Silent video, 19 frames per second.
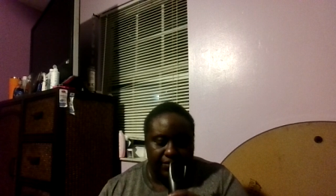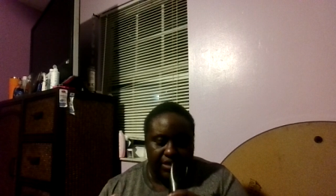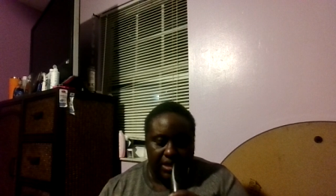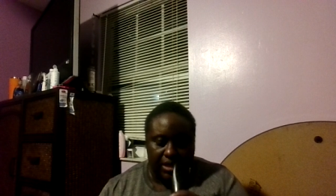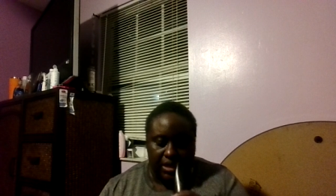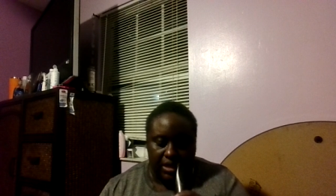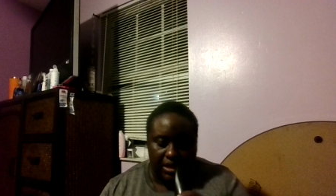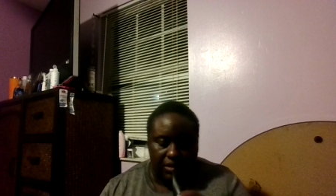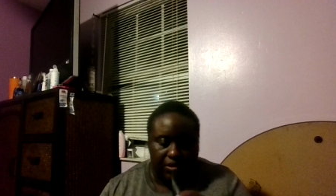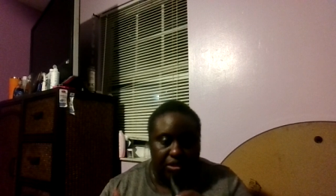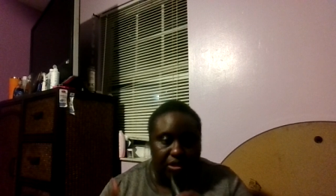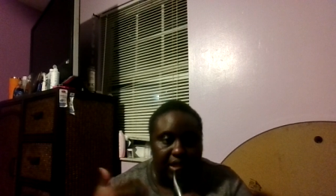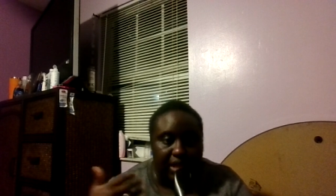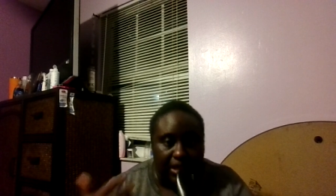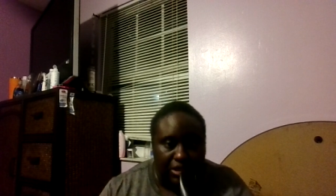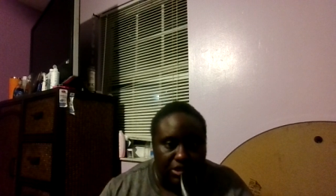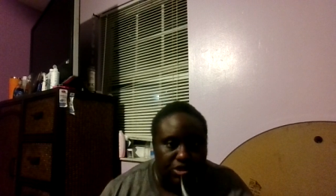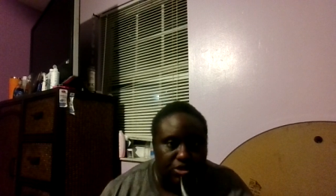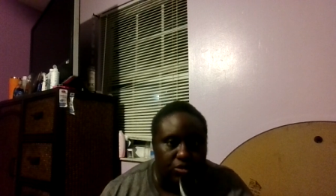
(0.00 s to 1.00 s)
the
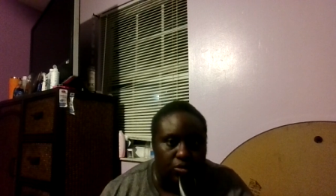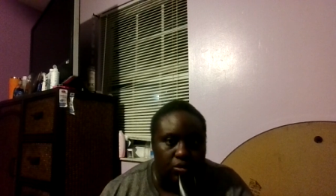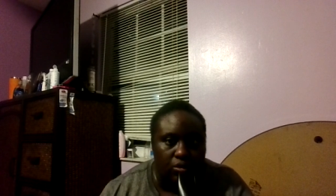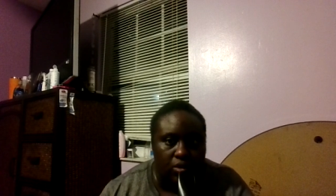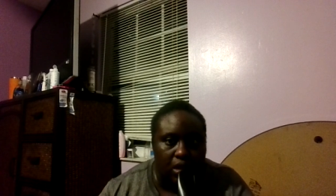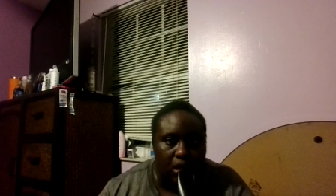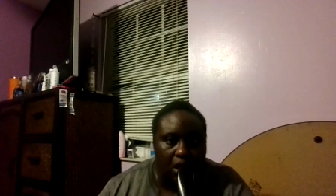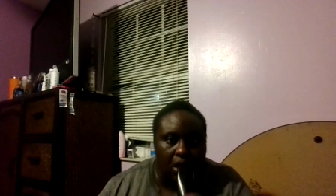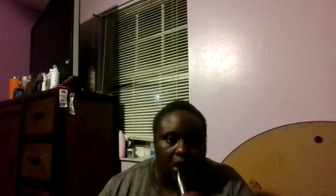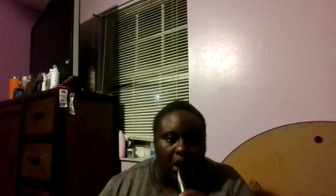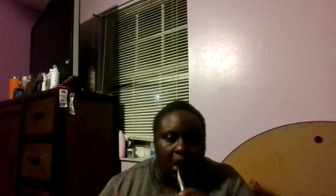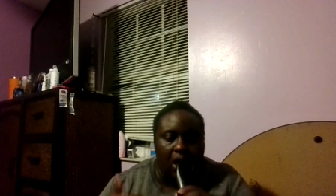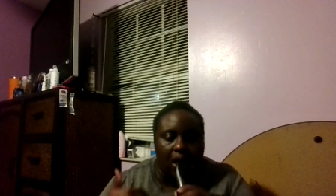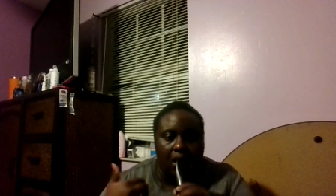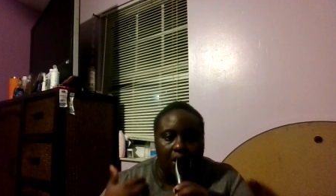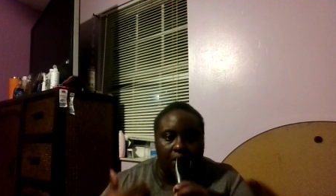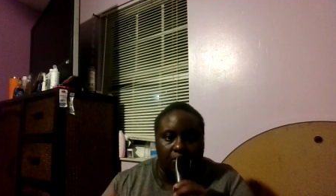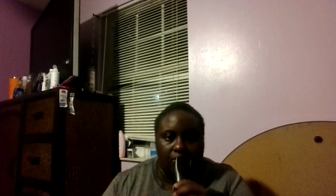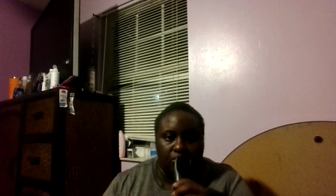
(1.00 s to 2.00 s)
thing to
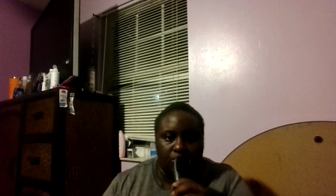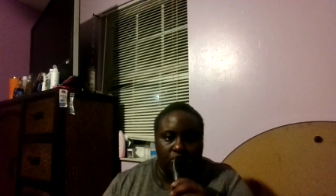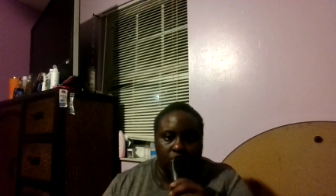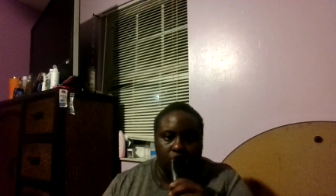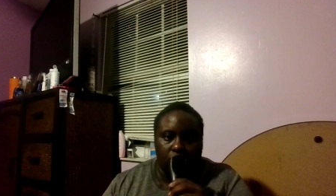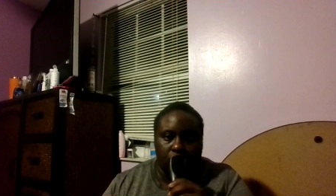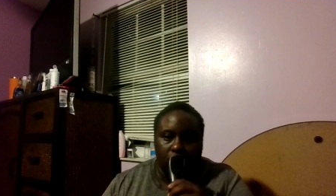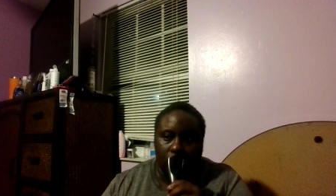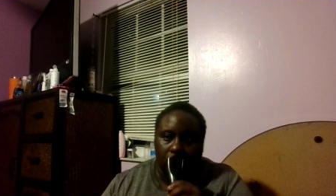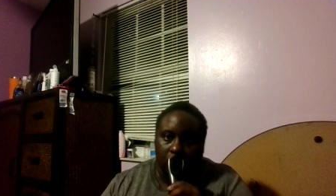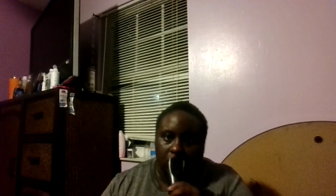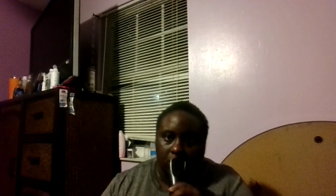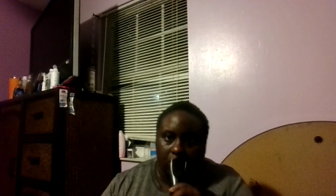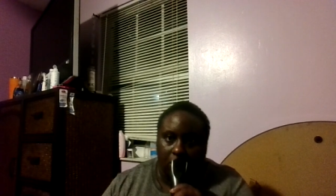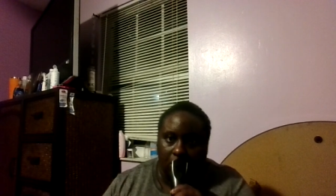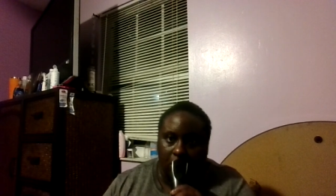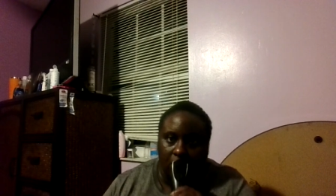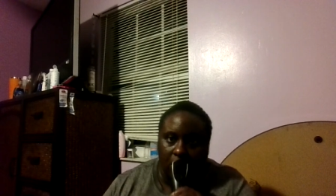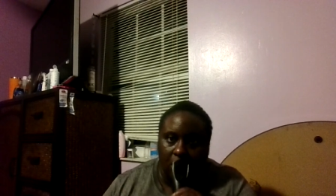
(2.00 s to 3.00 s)
um to
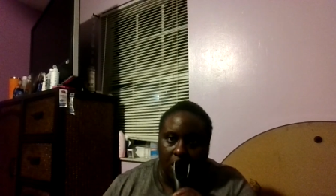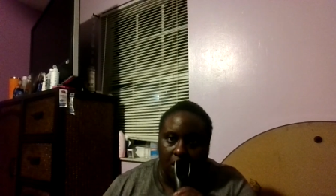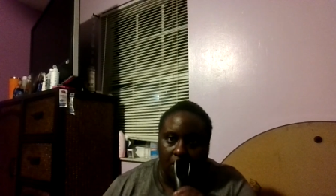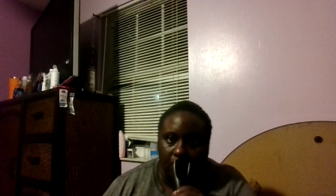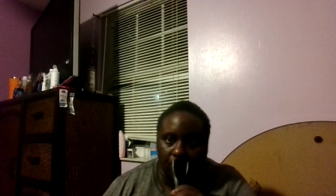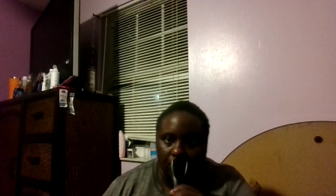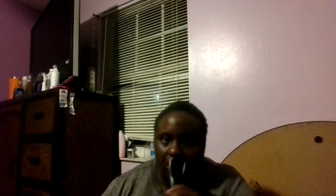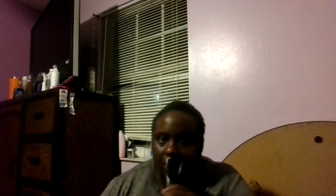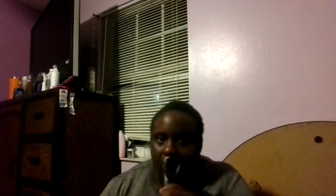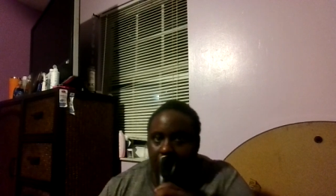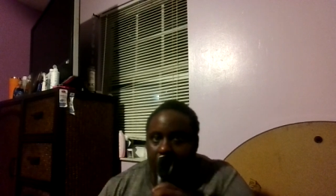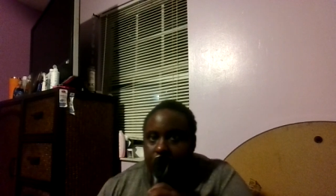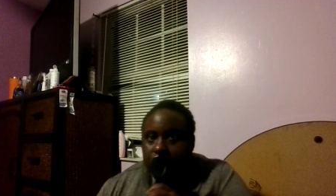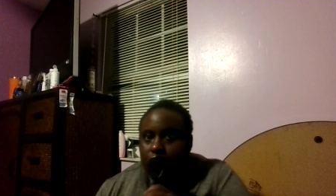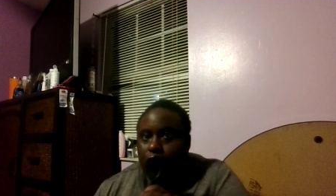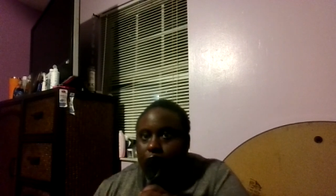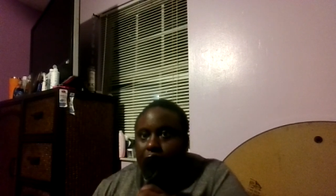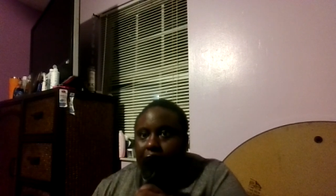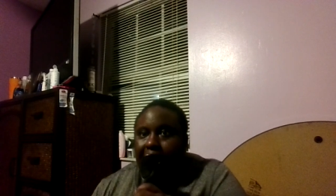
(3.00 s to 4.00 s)
um
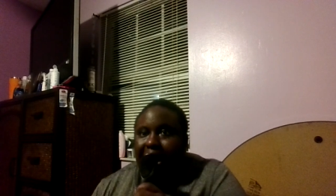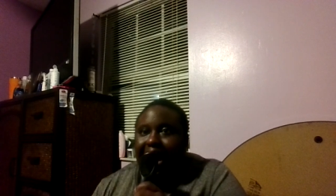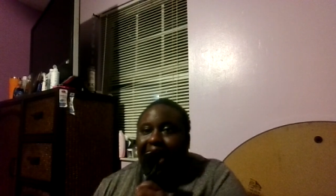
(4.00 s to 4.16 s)
to